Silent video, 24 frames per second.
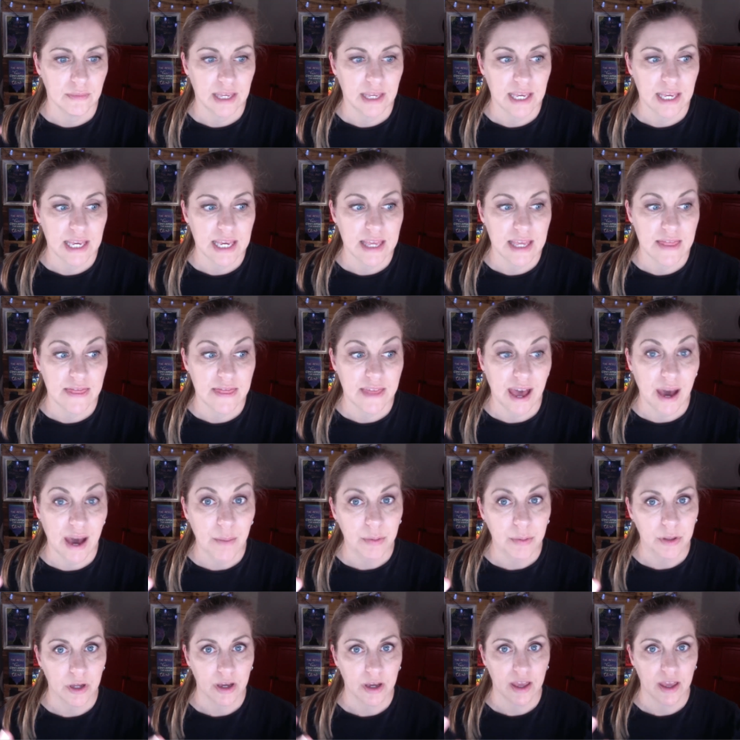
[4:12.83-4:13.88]
in that
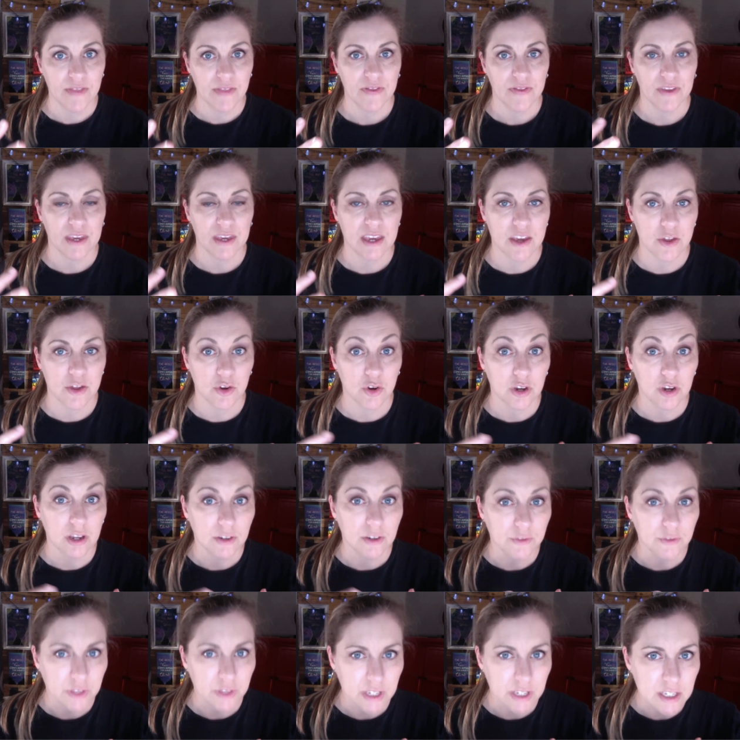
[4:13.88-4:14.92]
plugin that either
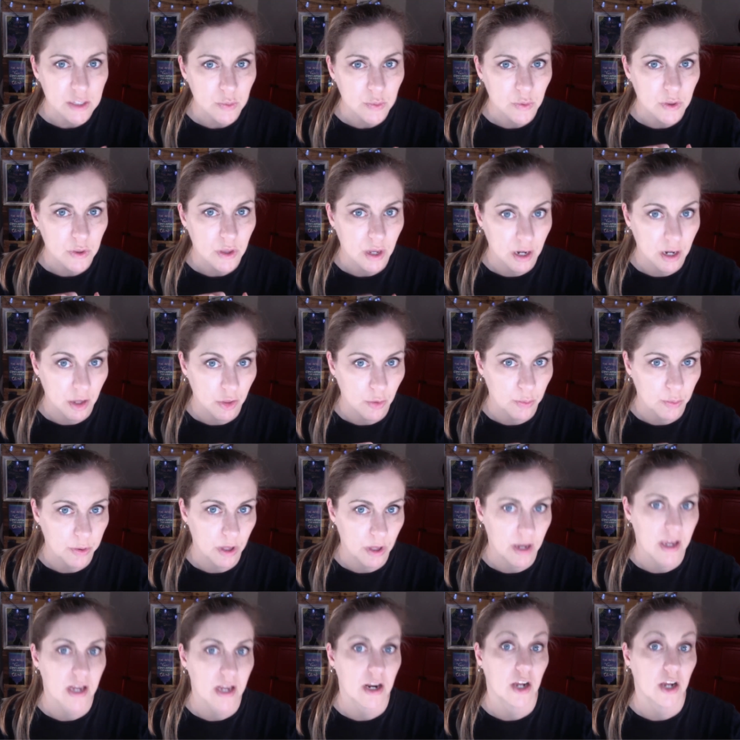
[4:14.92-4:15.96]
conflicts with another
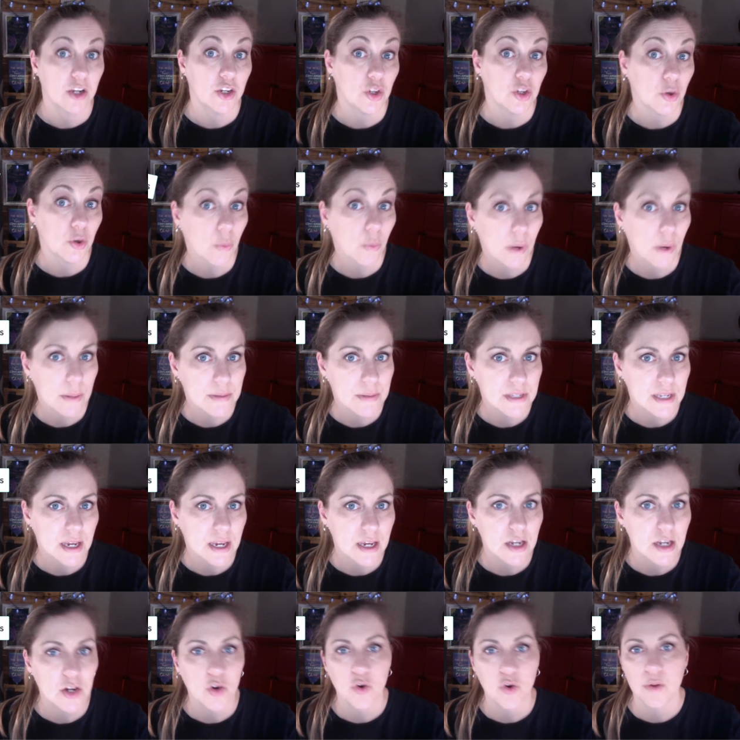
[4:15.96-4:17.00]
plugin on your
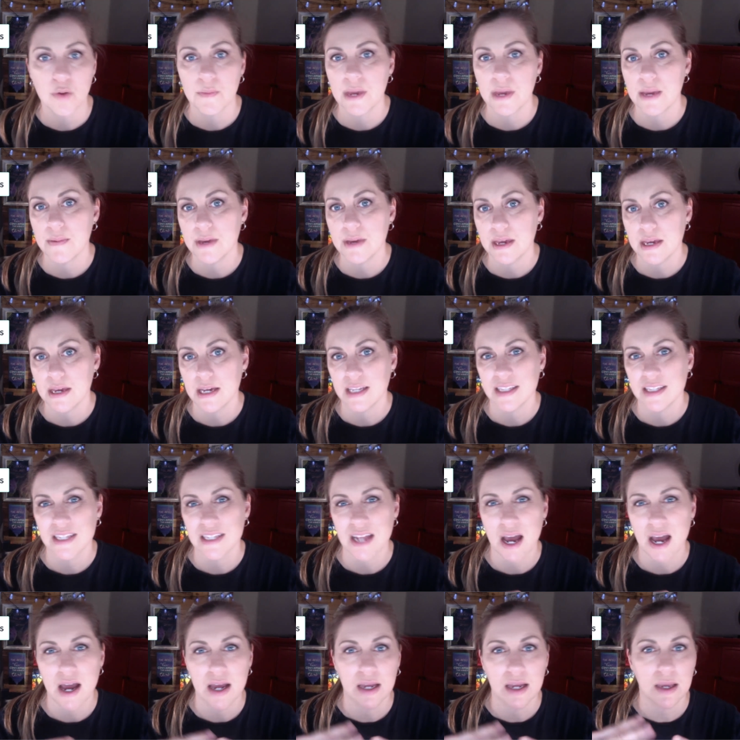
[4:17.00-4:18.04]
website, or maybe it's
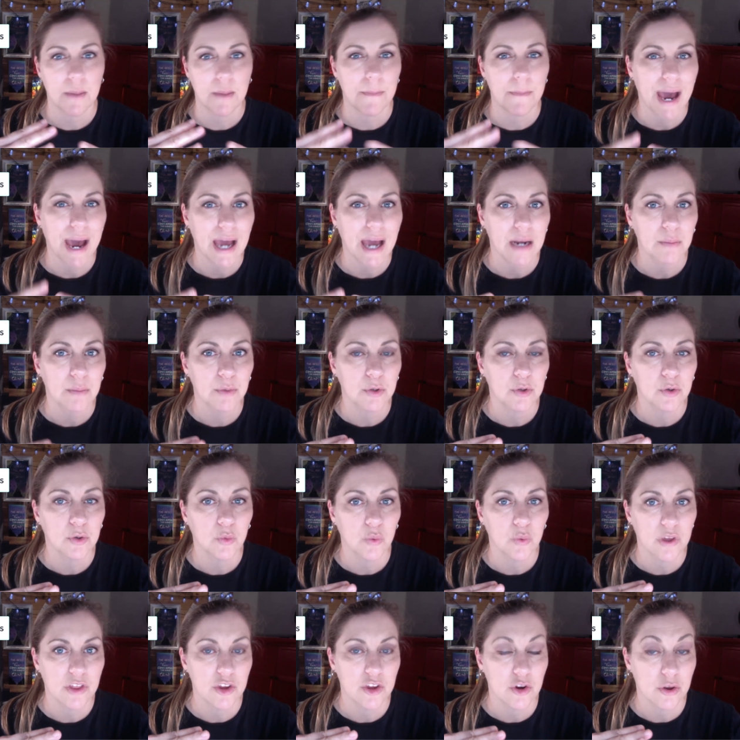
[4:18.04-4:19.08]
not compatible
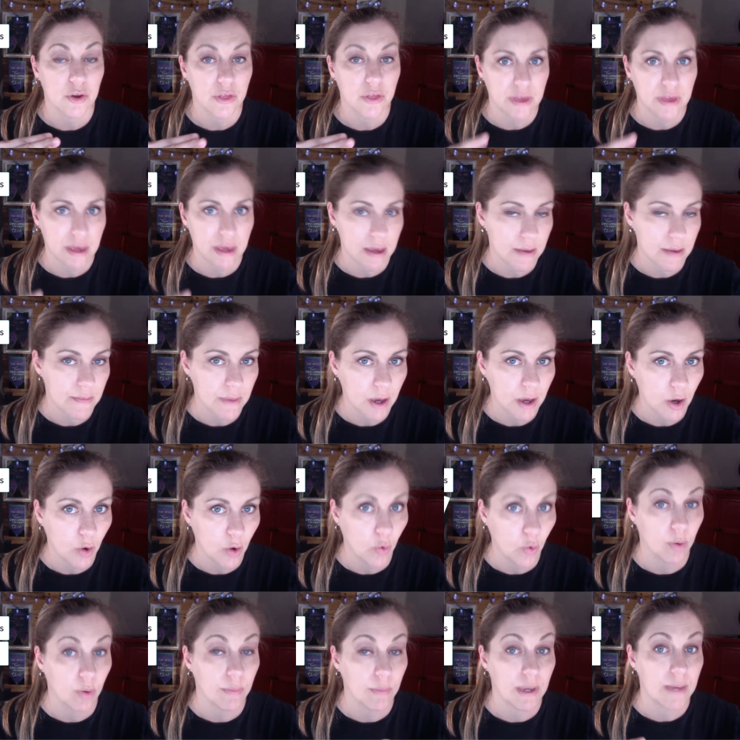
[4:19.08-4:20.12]
with your theme,
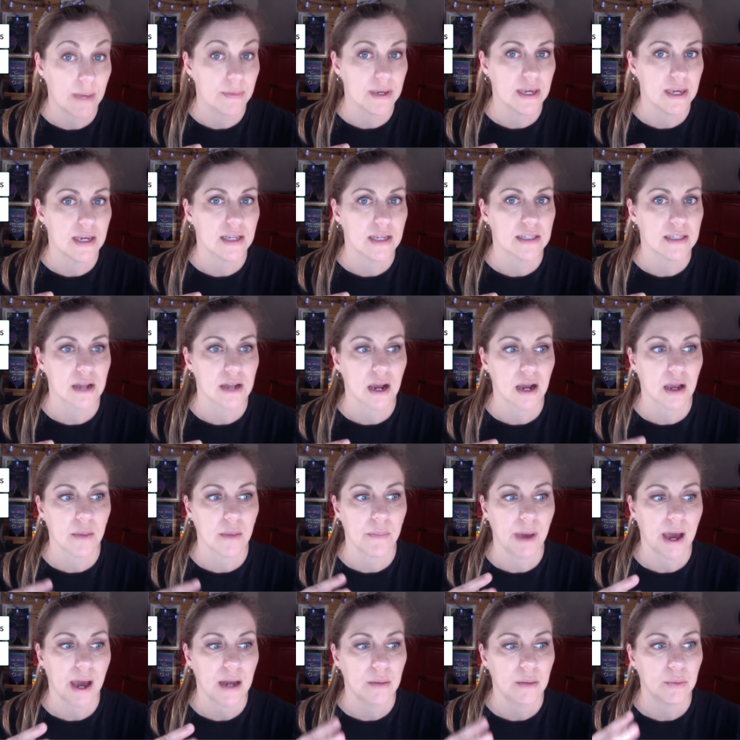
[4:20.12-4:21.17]
or maybe it's not
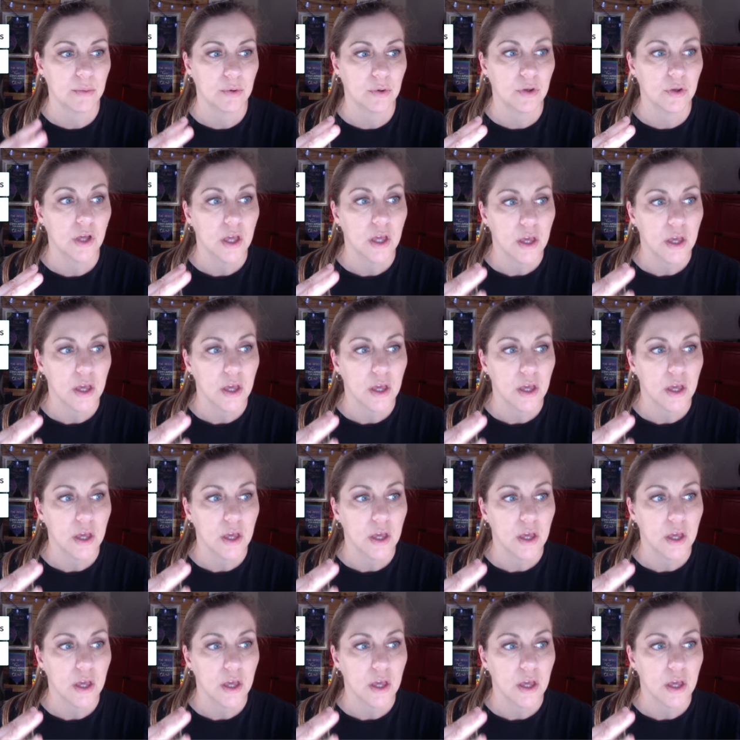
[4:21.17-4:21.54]
compatible